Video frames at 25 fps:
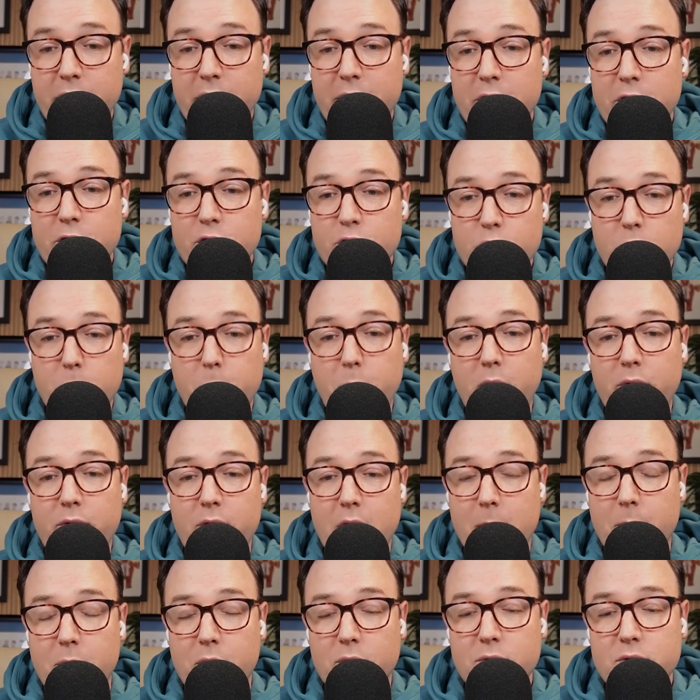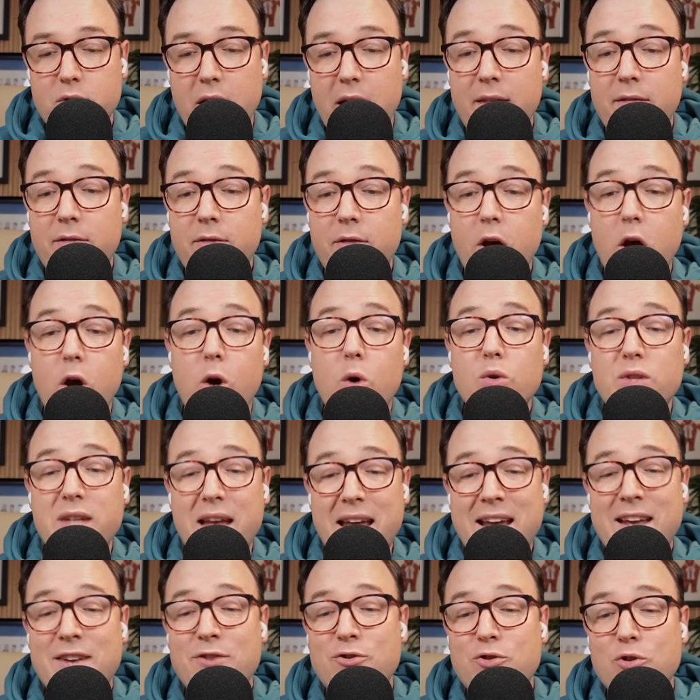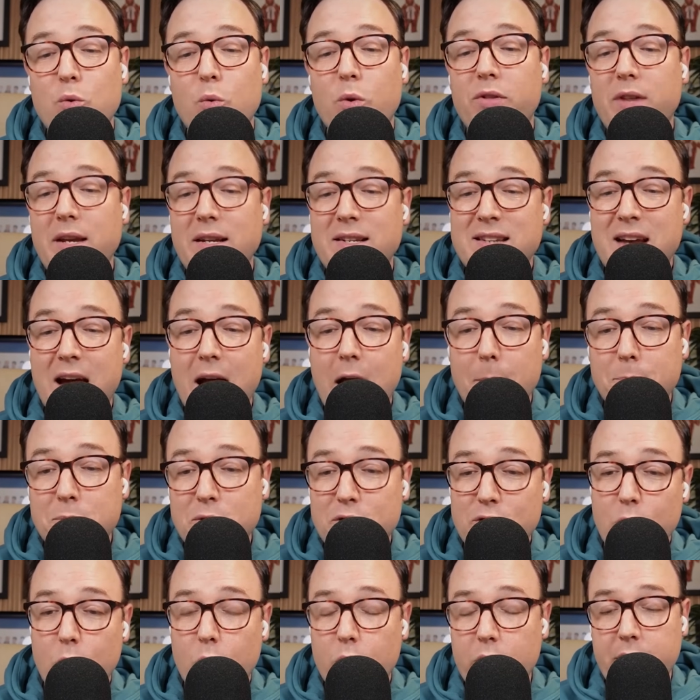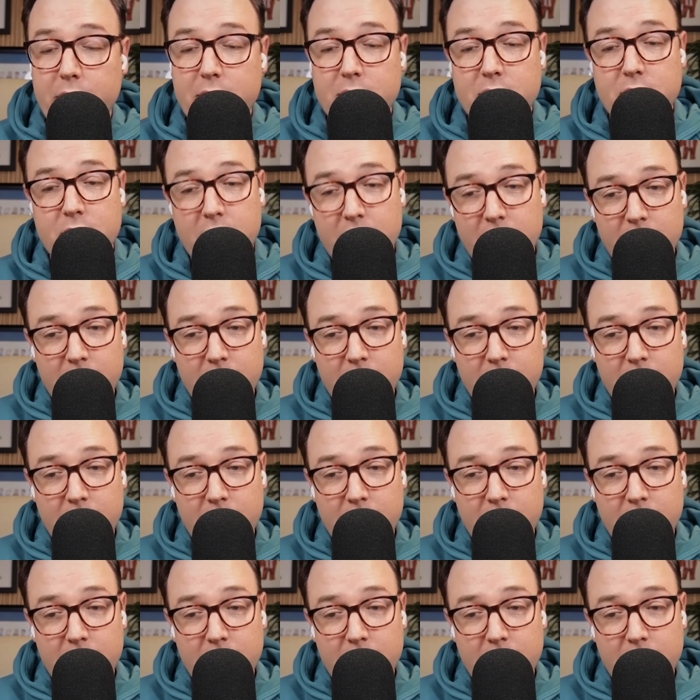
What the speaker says: triple-doubles. And those, Andrew, were the top stories